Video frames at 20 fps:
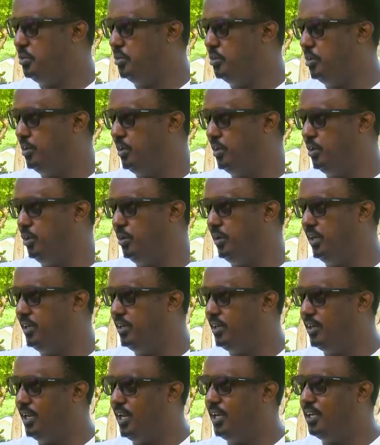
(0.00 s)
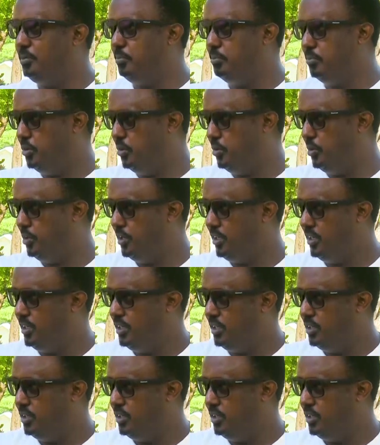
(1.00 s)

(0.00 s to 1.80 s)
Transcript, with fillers: more or inclined more